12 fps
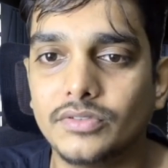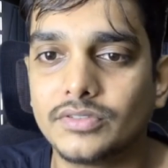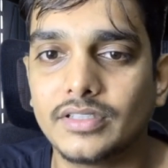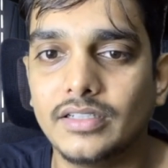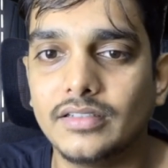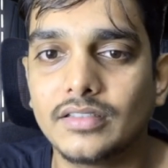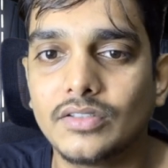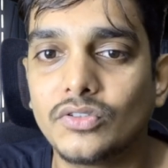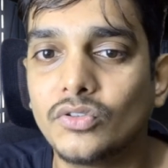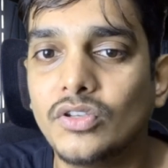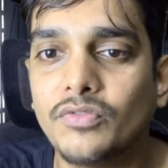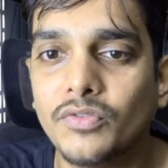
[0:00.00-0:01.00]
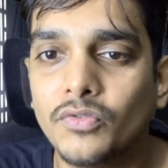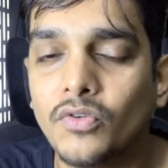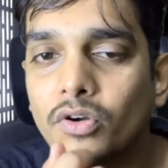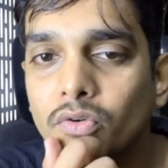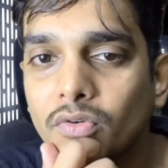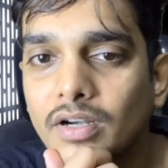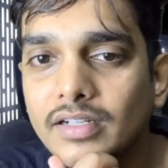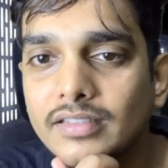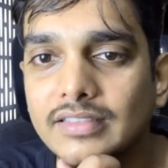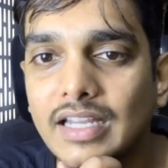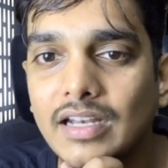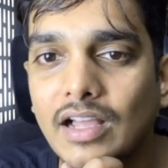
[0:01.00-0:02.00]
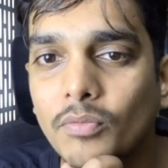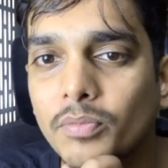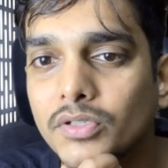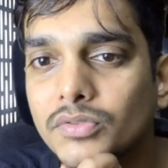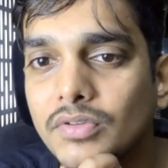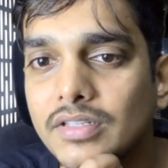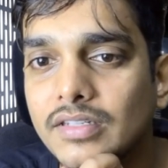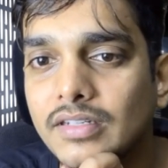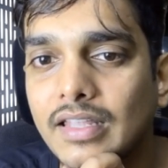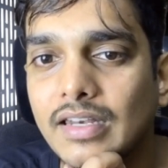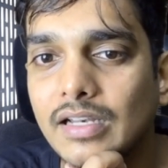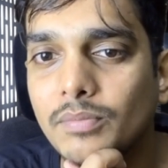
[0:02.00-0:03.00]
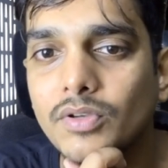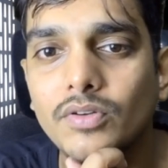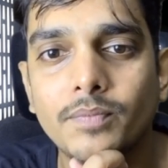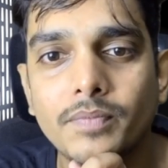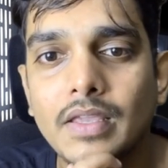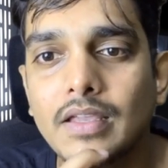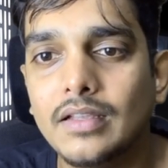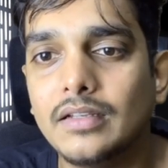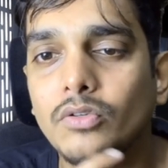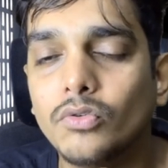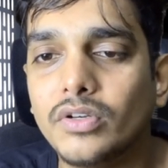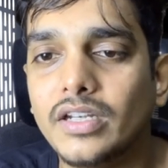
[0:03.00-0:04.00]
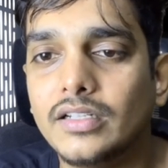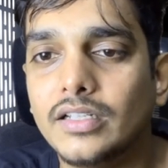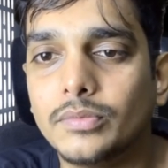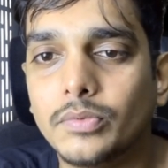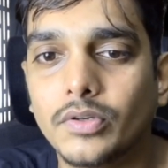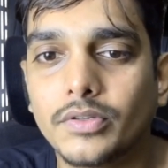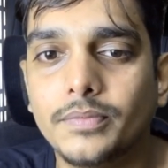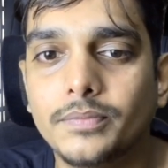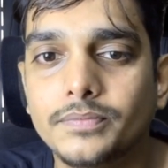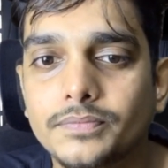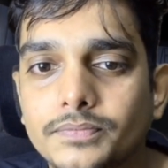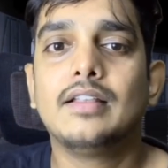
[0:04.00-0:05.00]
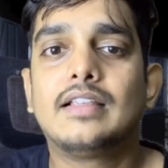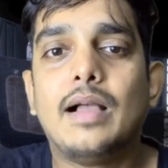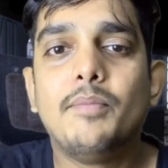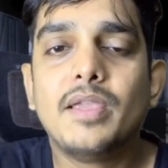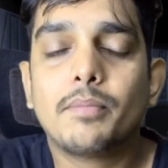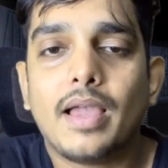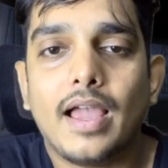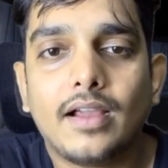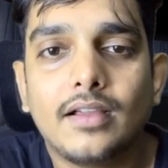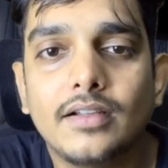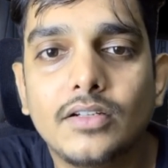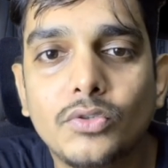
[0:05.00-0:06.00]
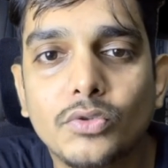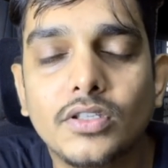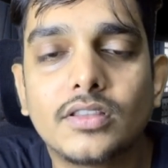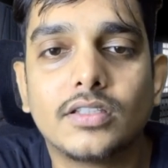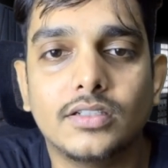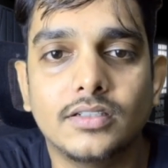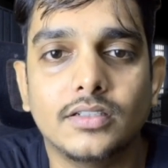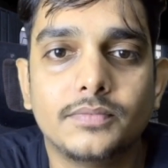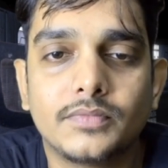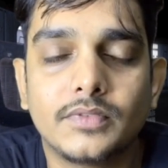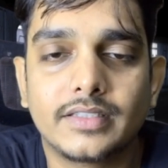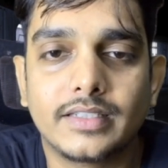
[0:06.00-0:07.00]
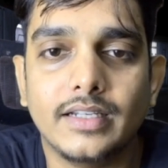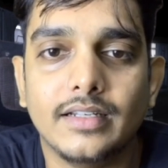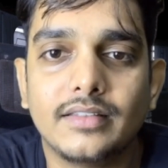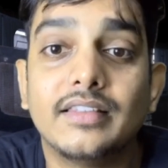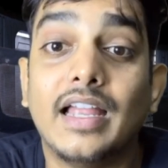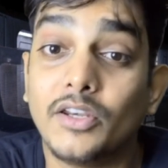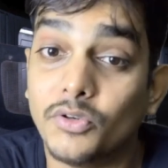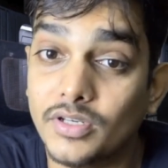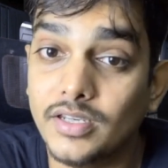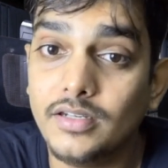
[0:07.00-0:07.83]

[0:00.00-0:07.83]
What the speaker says: skills. So if you want to understand how persuasion can help you, do read this book. Coming back to the third skill that you need,